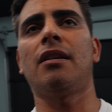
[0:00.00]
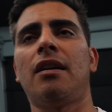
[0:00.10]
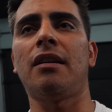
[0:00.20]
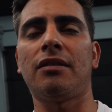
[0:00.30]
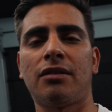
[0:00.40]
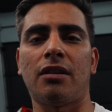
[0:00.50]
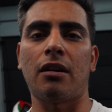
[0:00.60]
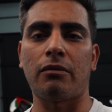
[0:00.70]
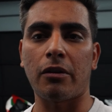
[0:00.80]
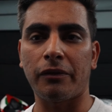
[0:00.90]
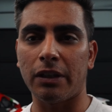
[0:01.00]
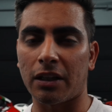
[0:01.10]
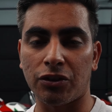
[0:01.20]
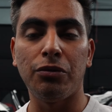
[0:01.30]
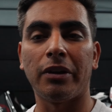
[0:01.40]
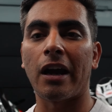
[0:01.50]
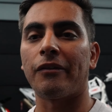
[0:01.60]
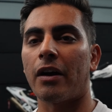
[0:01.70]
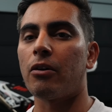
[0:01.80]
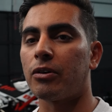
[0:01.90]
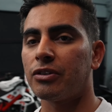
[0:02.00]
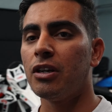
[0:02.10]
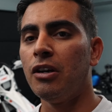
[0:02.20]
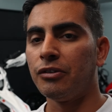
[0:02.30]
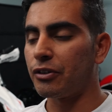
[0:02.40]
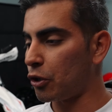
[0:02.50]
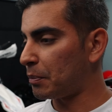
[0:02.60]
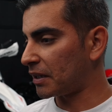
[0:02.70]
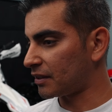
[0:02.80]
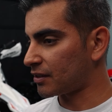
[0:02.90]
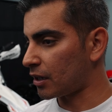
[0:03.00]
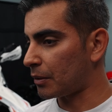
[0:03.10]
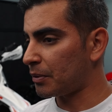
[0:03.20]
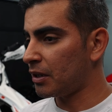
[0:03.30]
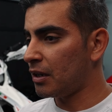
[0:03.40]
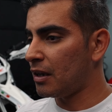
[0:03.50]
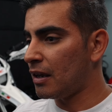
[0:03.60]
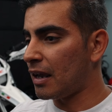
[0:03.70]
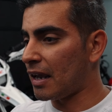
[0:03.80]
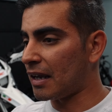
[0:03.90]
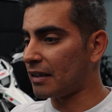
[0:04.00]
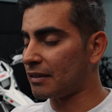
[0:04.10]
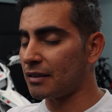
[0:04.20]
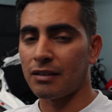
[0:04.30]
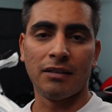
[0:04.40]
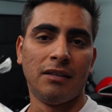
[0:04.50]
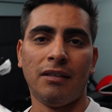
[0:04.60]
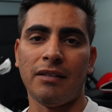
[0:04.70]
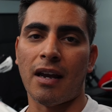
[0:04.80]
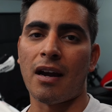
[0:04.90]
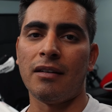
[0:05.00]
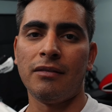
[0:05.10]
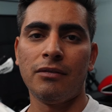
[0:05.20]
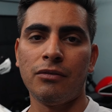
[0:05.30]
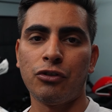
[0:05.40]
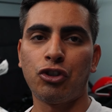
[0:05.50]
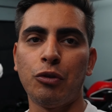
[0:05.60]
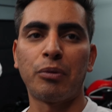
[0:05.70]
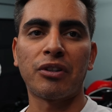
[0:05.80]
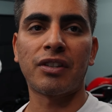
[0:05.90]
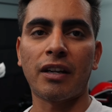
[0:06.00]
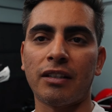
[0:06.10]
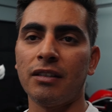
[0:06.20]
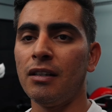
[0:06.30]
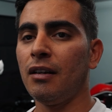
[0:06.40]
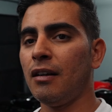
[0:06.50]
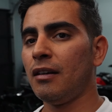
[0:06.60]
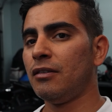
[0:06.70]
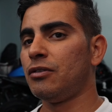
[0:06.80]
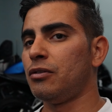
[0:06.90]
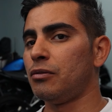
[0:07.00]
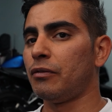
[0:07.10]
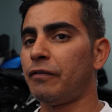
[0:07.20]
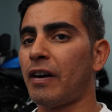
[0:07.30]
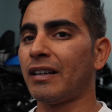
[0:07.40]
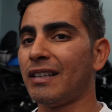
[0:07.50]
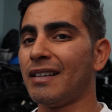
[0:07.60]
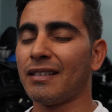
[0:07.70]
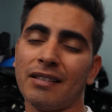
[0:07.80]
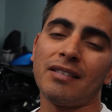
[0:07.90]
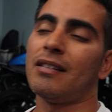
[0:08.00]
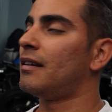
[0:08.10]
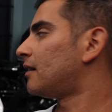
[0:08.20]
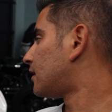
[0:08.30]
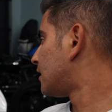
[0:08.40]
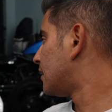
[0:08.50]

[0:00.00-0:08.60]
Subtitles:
It's roughly like 2.5 hours to go pick this up, and yeah, super excited to finally get this thing